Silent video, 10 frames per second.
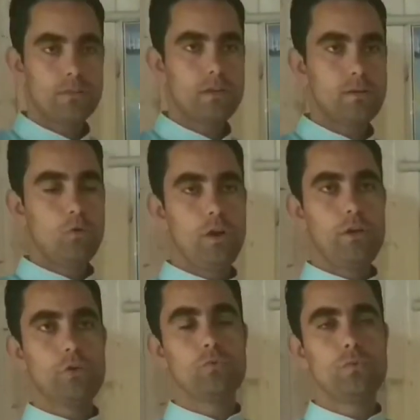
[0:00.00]
Assalamu
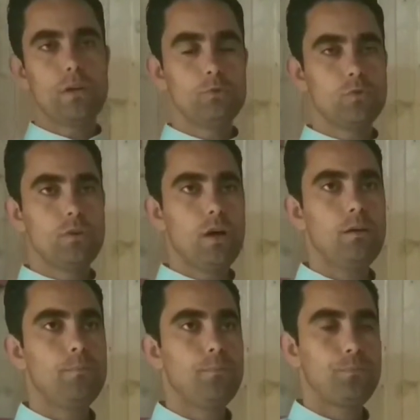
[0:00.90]
alaikum wa rahmatullah.
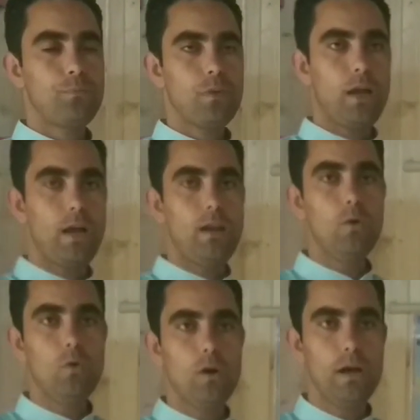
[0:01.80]

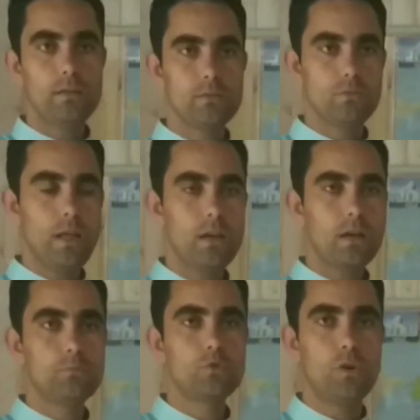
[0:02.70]
Hello and
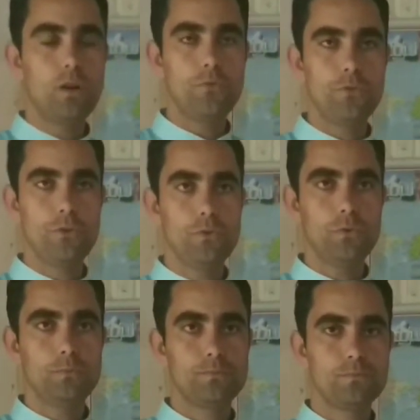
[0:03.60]
welcome to all of you.
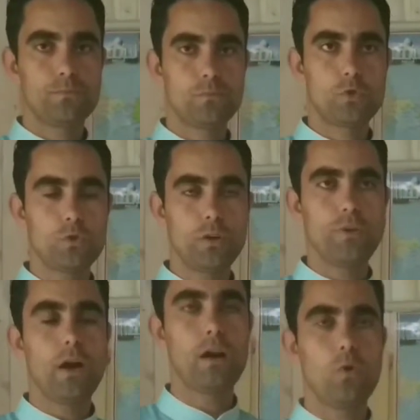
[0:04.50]
Today
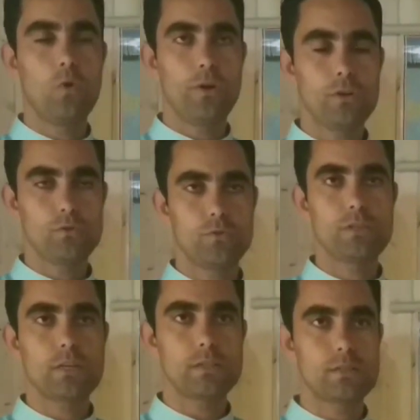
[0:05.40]
we are going to
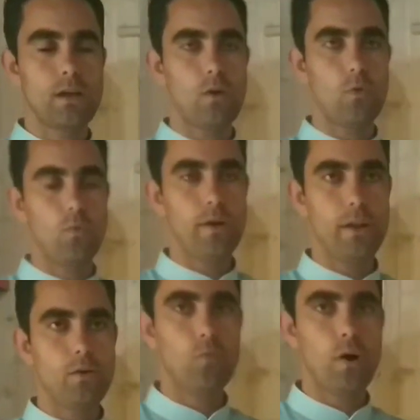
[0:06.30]
discuss a
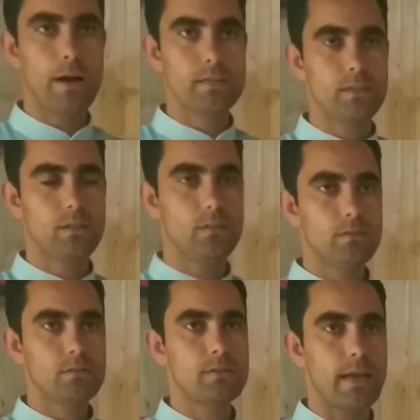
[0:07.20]
very vital
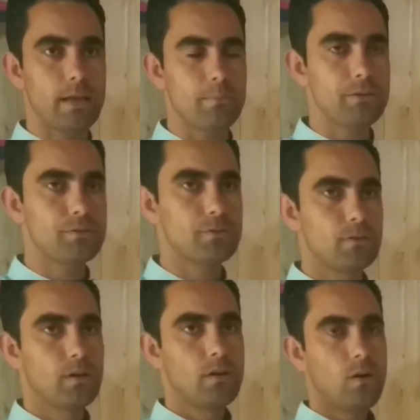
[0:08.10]
segment,
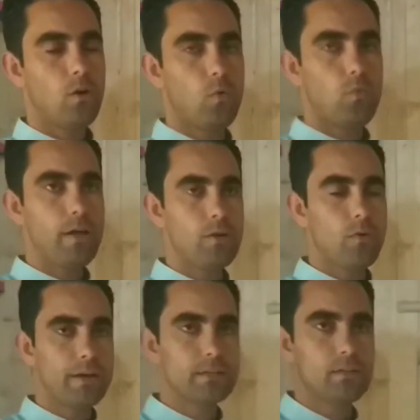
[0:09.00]
a very
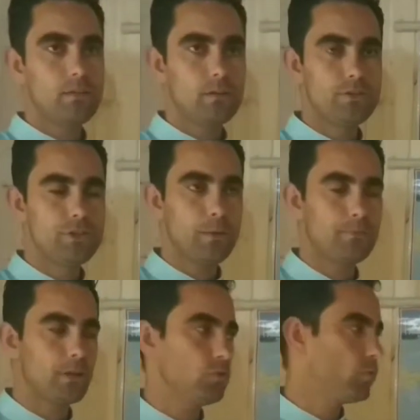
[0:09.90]
vital
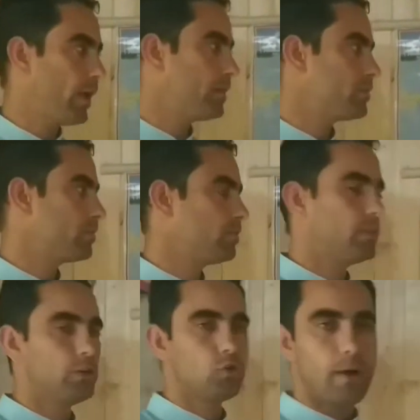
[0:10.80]
chapter known as
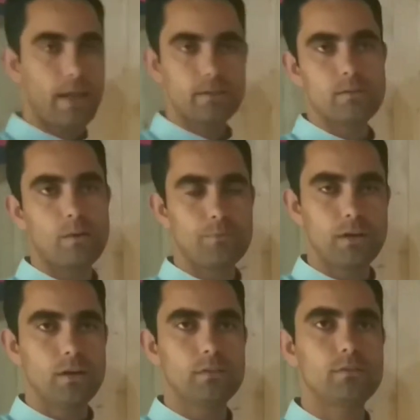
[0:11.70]
the domains of the
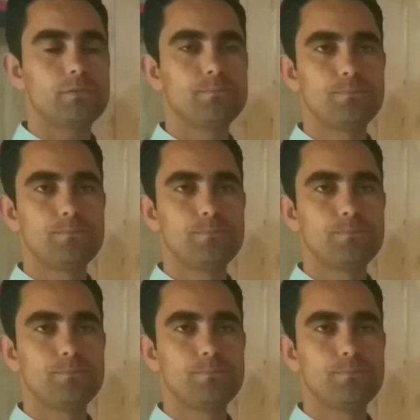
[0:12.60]
earth.